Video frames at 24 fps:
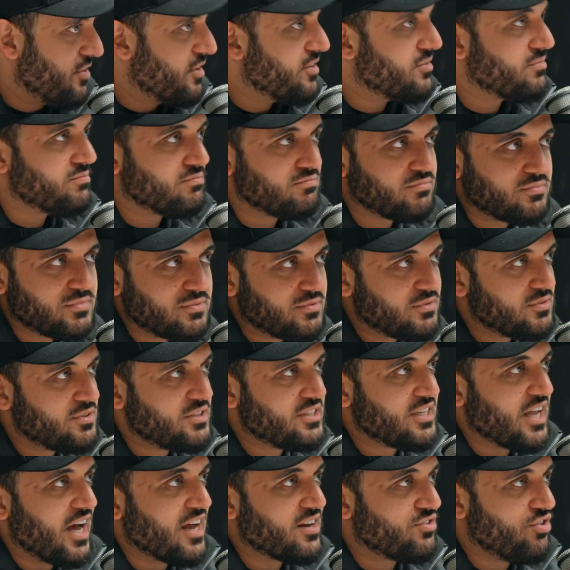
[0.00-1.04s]
it
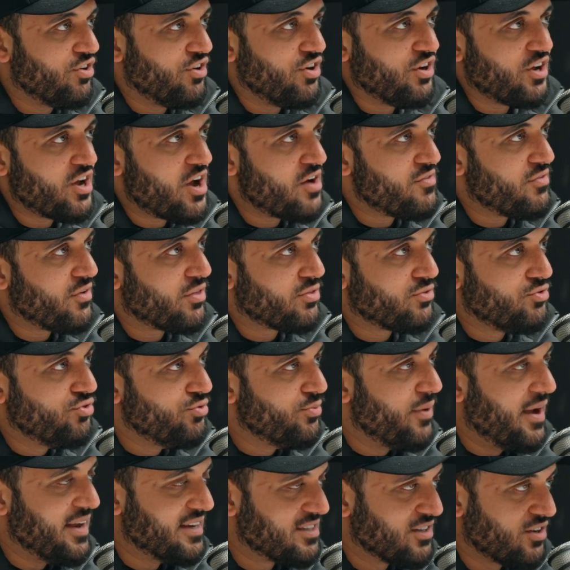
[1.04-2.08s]
started turning over 2
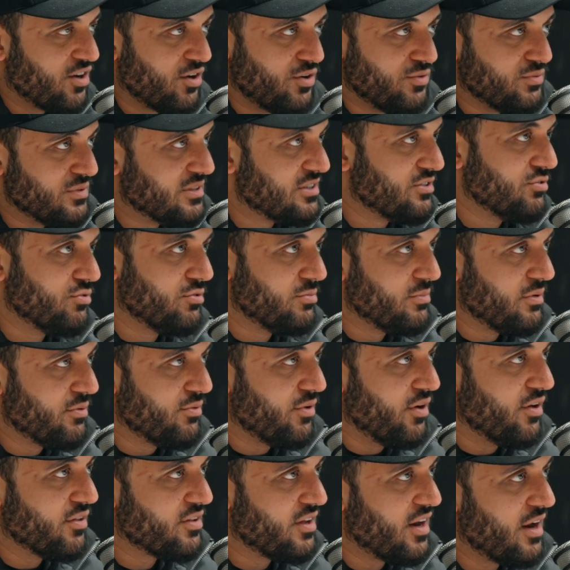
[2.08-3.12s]
weeks ago, we still wouldn't be
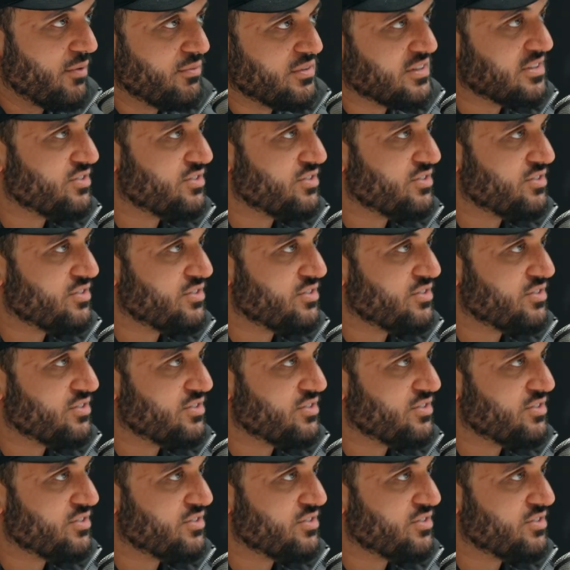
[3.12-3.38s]
worth it and we're